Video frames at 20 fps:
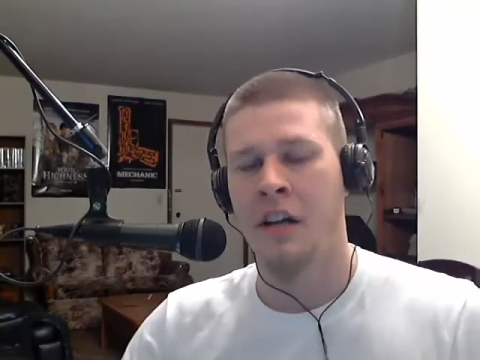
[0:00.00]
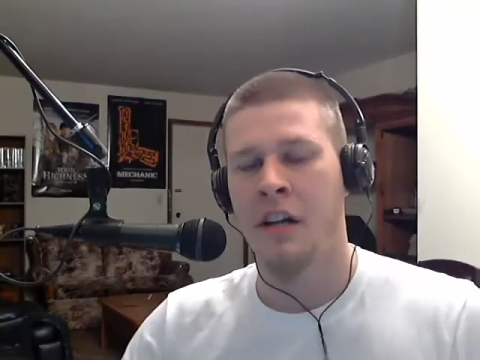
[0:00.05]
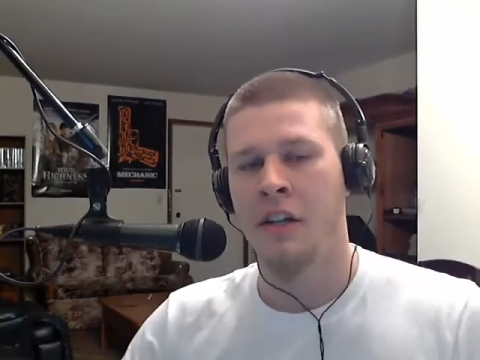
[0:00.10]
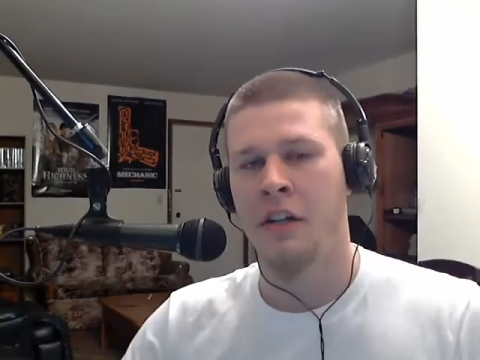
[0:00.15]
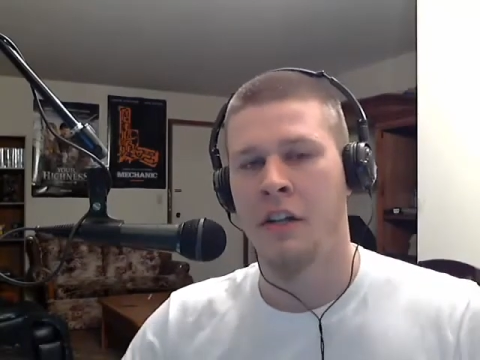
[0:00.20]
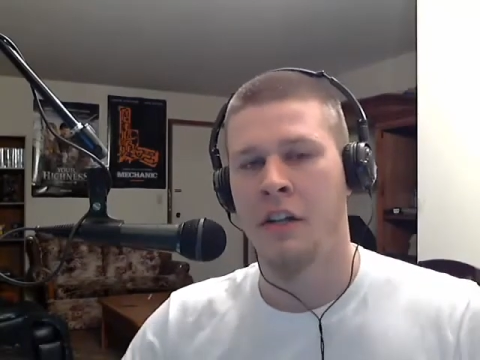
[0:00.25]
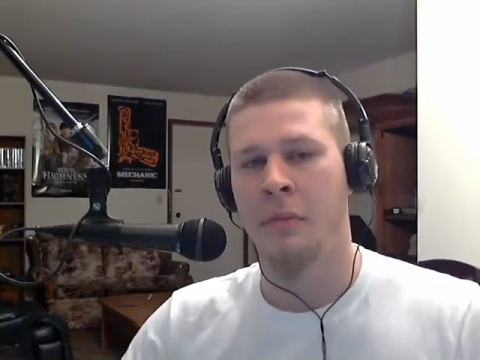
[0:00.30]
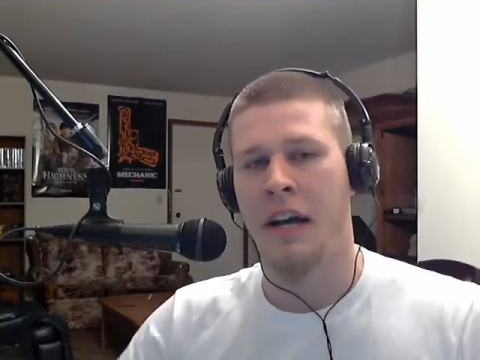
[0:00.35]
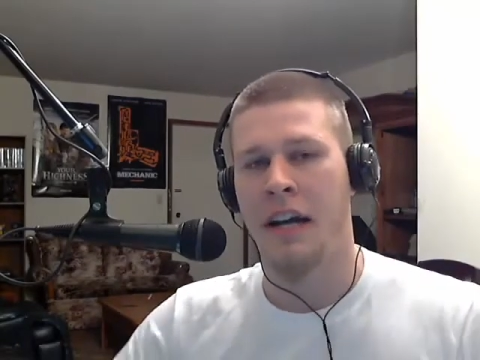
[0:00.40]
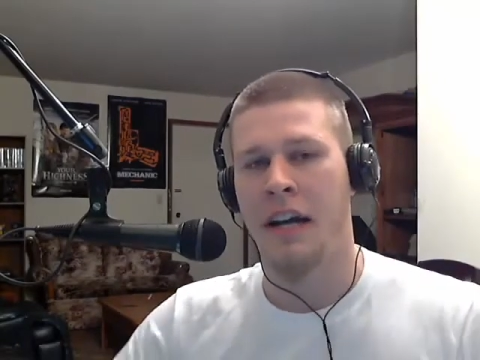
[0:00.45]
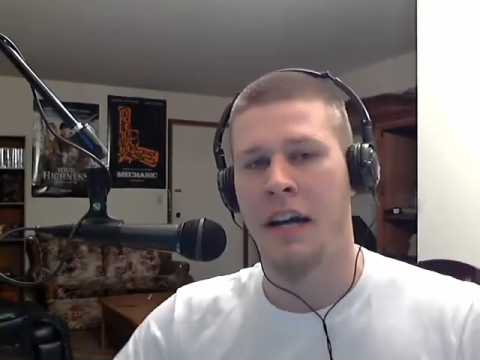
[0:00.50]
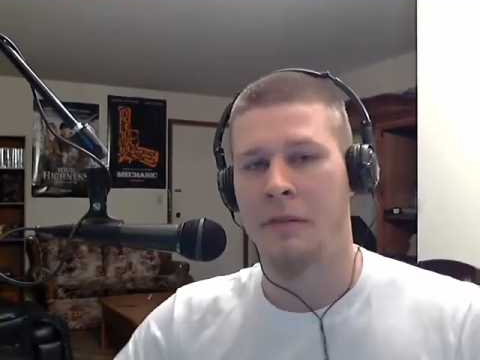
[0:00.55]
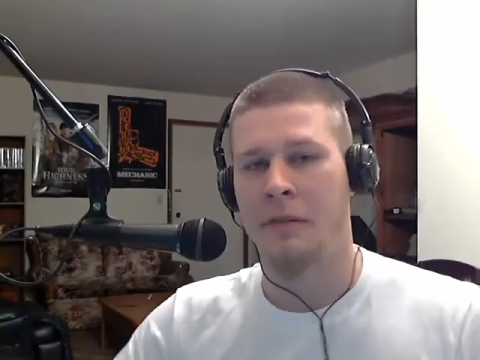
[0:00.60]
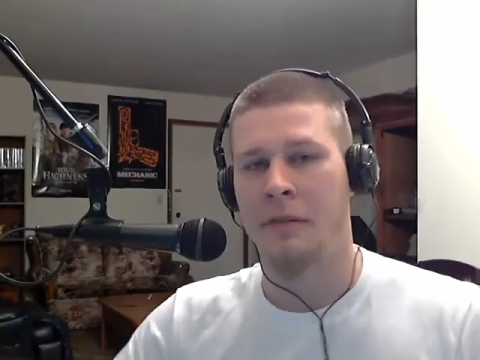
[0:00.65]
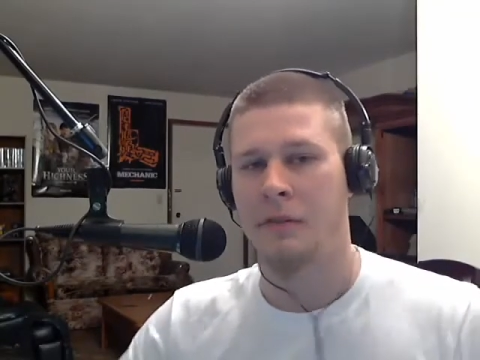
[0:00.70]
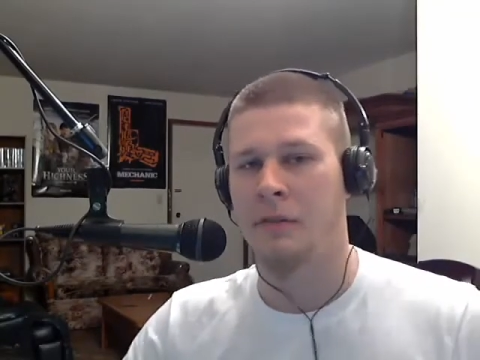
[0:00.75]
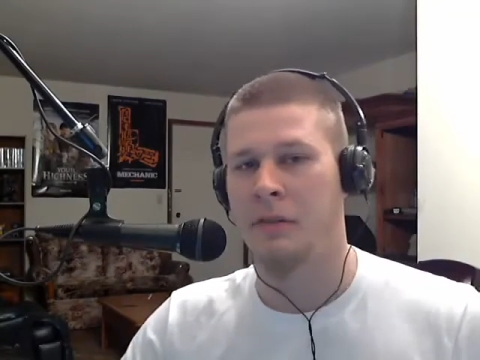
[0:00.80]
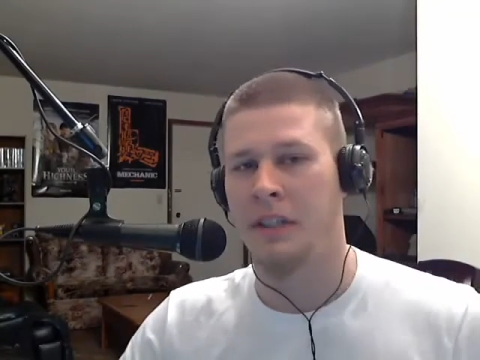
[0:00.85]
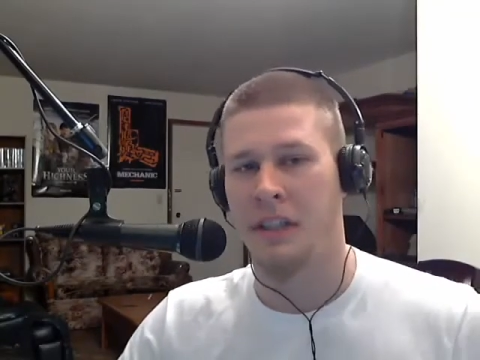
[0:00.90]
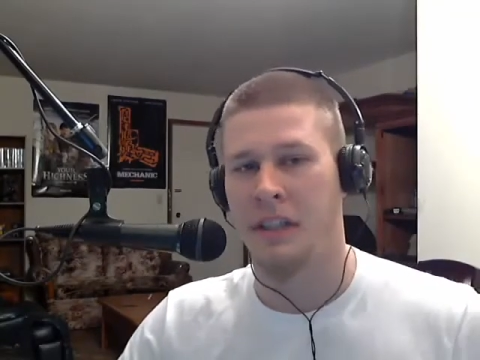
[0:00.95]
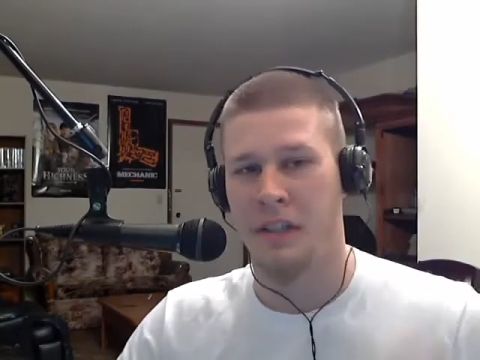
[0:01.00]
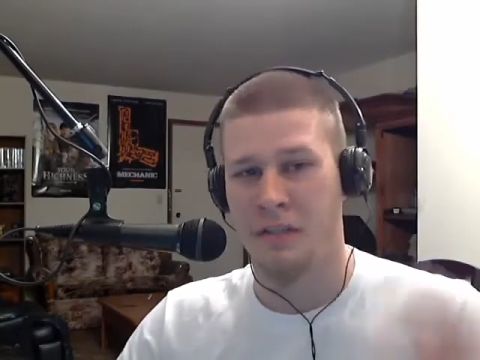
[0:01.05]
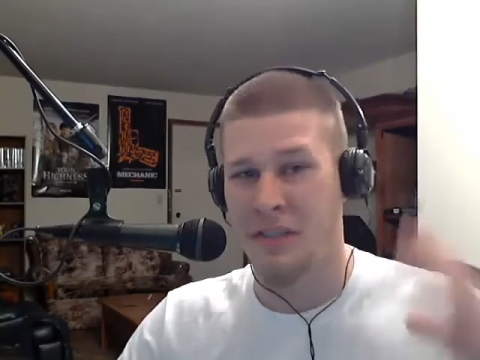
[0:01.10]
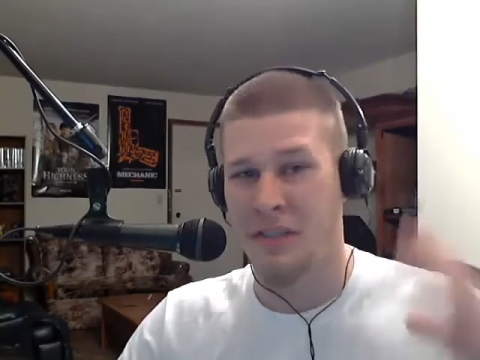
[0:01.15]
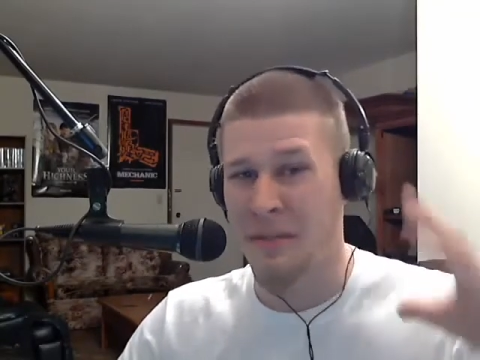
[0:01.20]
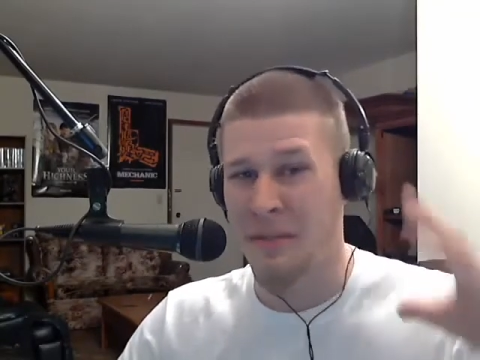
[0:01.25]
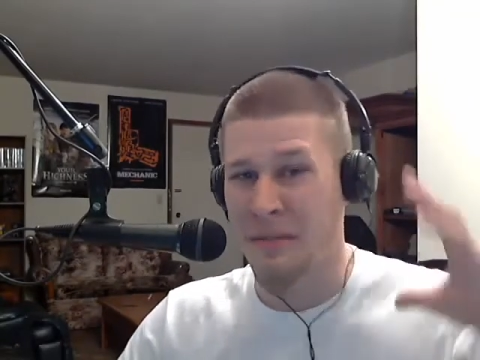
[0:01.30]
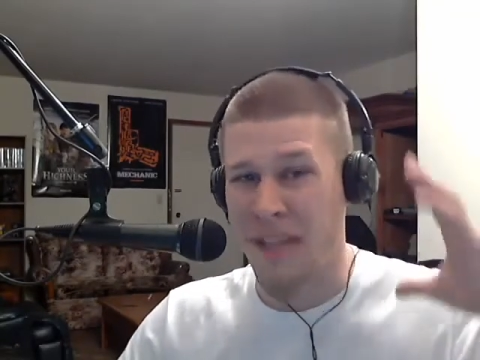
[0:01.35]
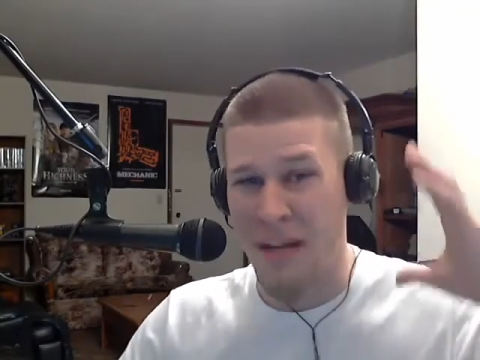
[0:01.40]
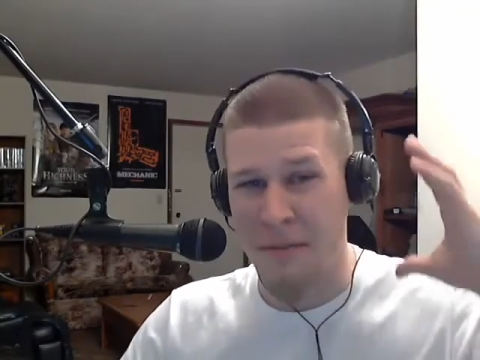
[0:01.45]
You can buy it through, you know,
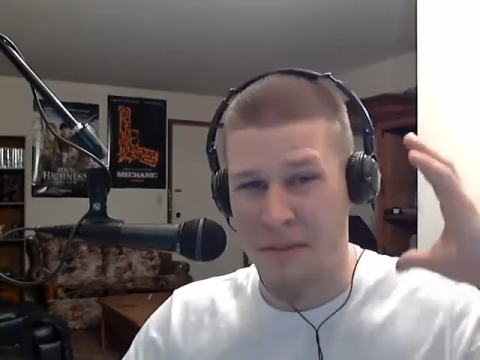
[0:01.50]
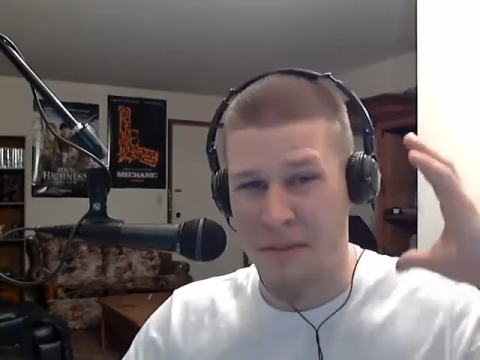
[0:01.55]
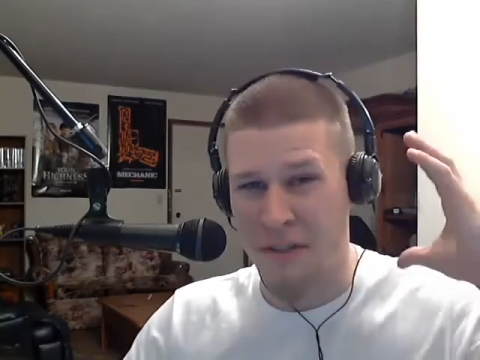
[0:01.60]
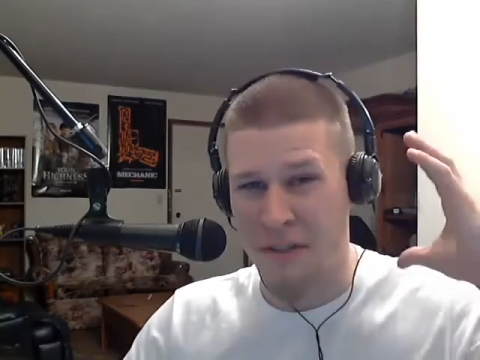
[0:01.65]
sometimes